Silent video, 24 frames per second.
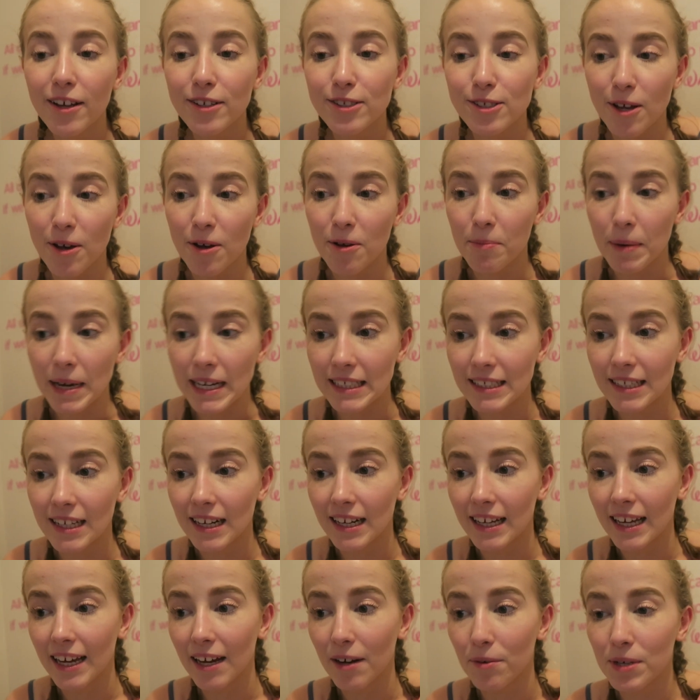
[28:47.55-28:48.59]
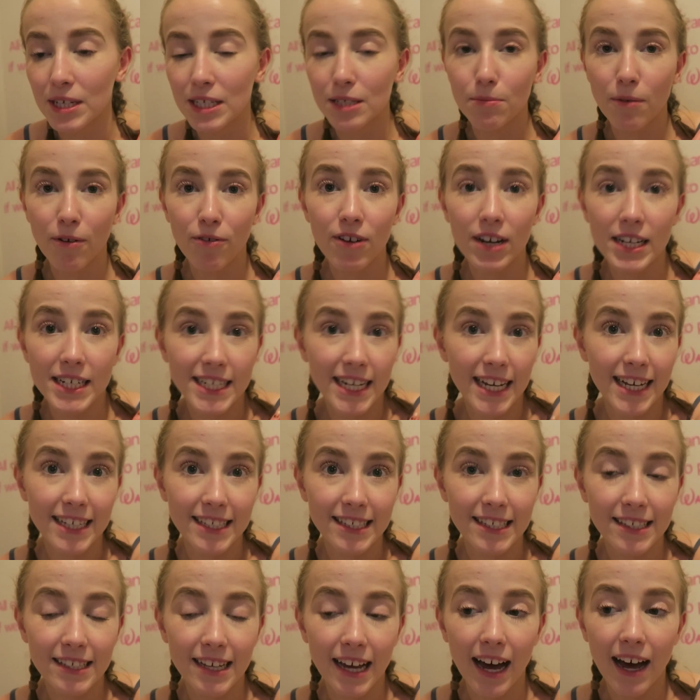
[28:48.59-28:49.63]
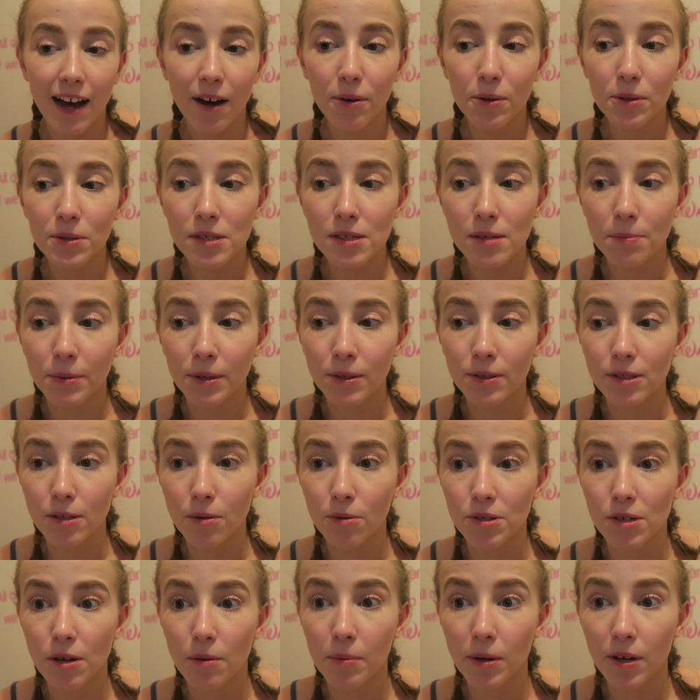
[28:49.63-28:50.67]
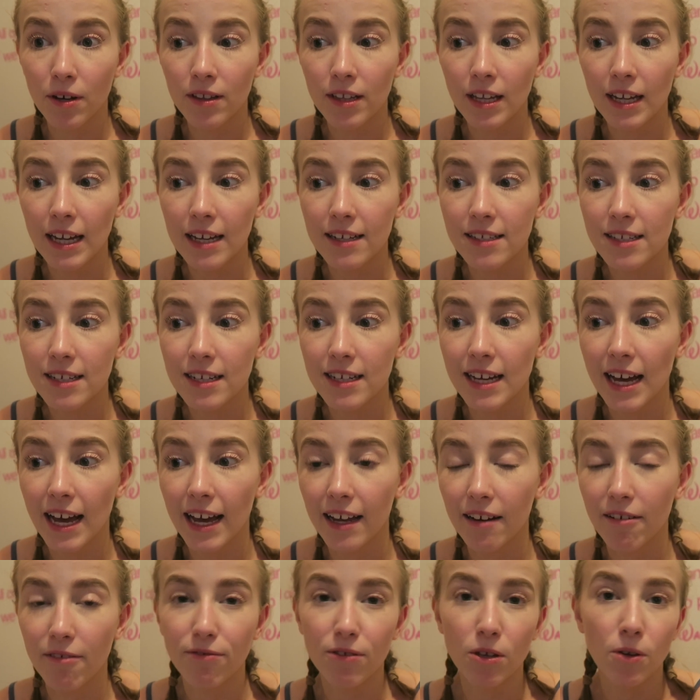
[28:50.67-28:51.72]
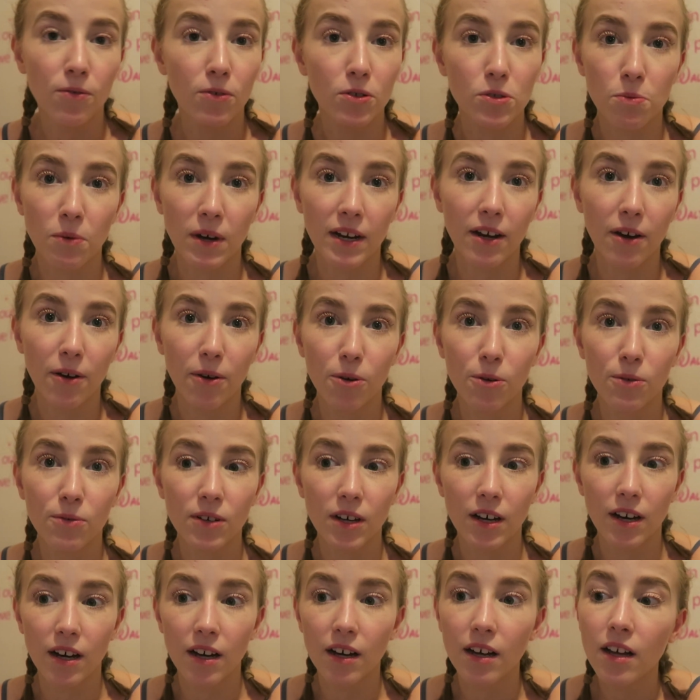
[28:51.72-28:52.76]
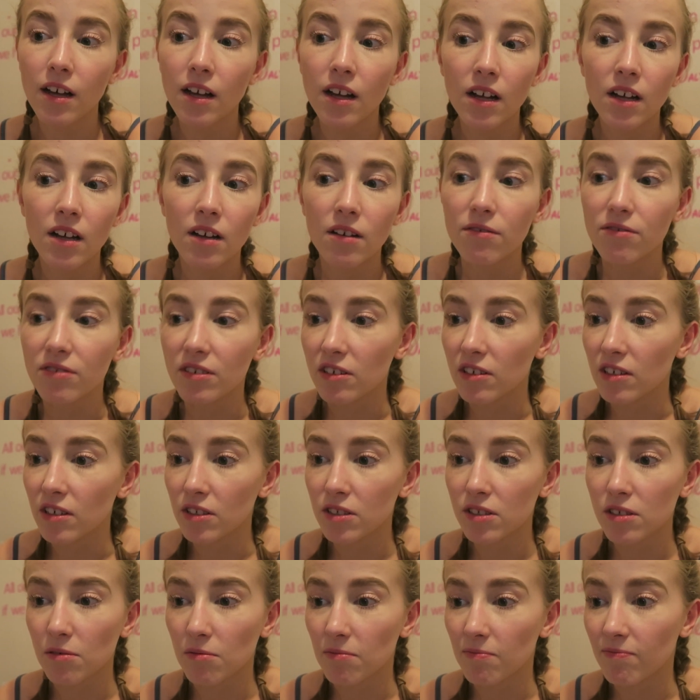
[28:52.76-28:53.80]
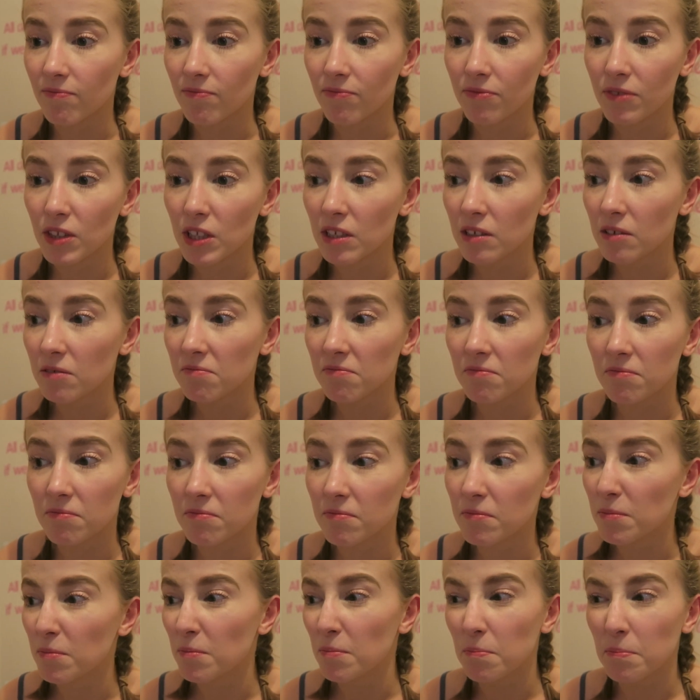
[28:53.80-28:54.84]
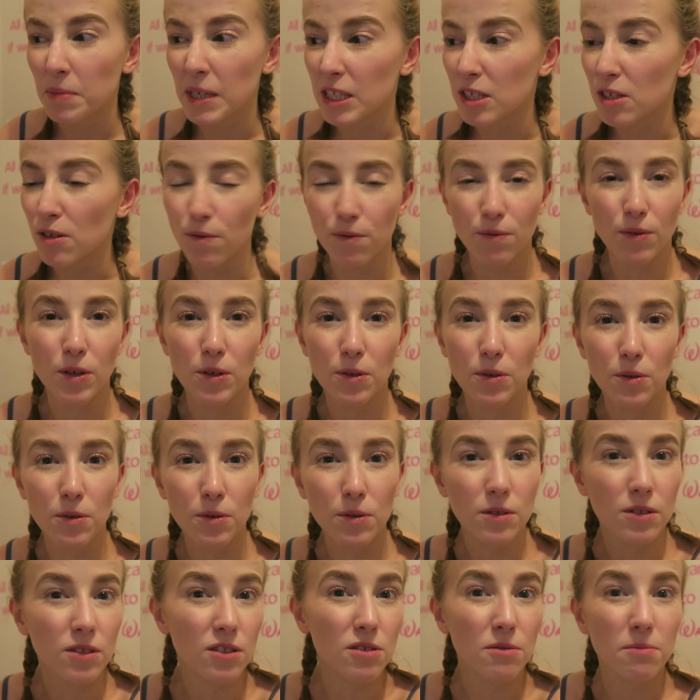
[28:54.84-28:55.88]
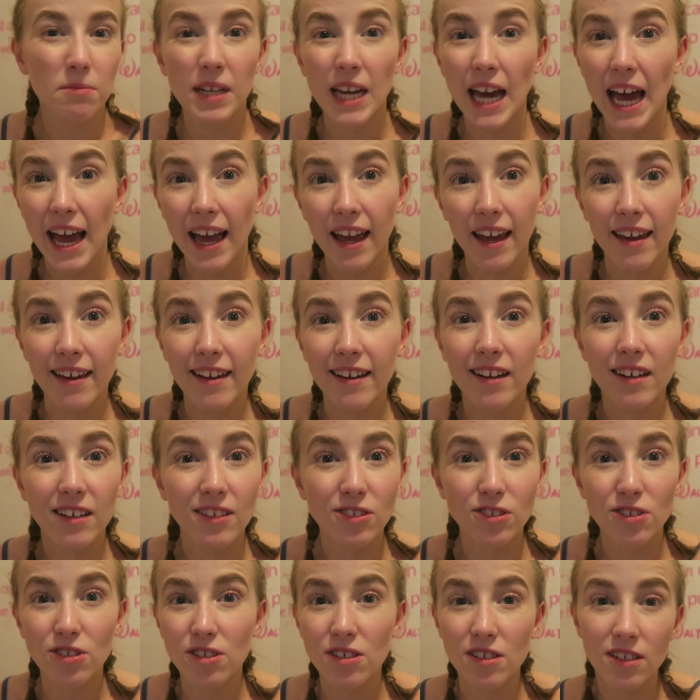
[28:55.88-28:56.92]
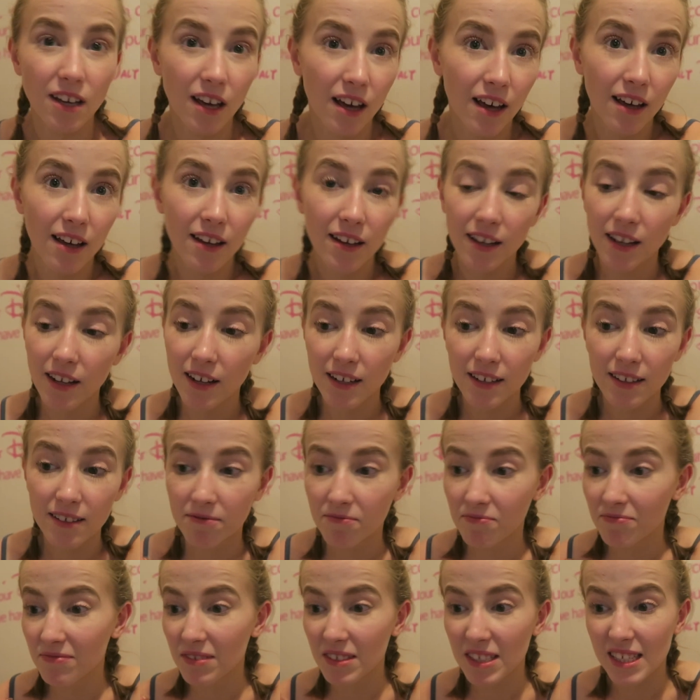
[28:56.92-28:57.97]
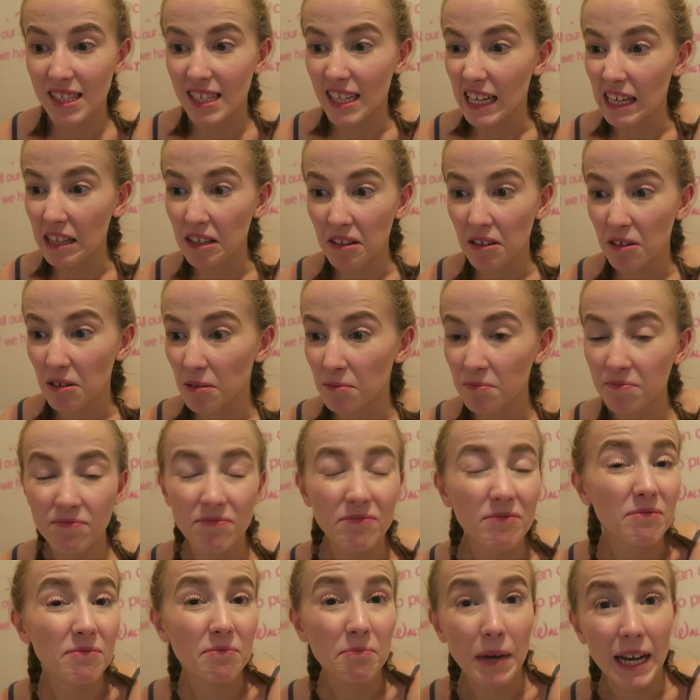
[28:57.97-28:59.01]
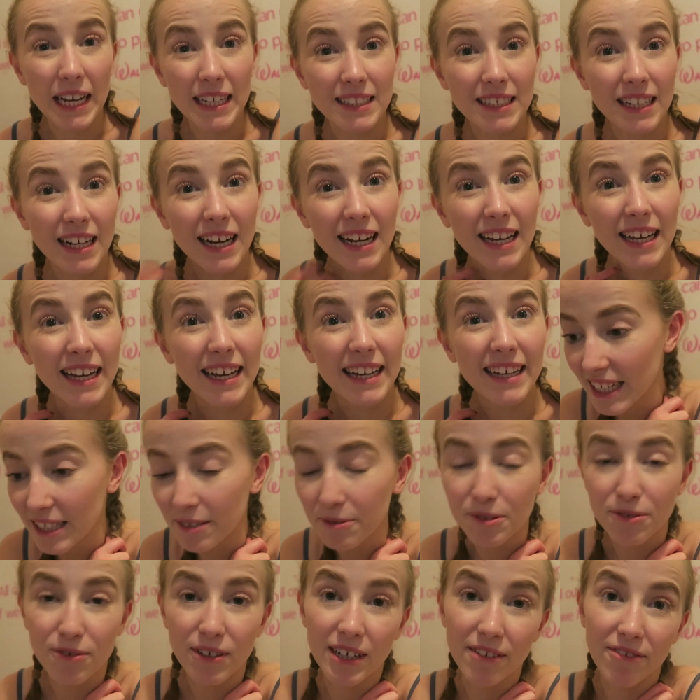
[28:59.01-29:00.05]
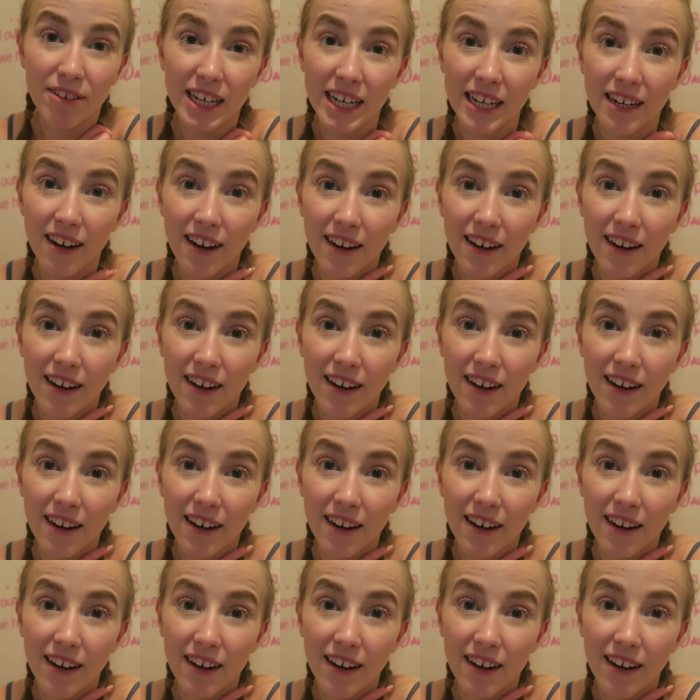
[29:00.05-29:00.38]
So basically I went to my friend Daisy's house because it was her birthday yesterday and a few of us went over for some bits of food and some cake and just to see them basically, and it was really really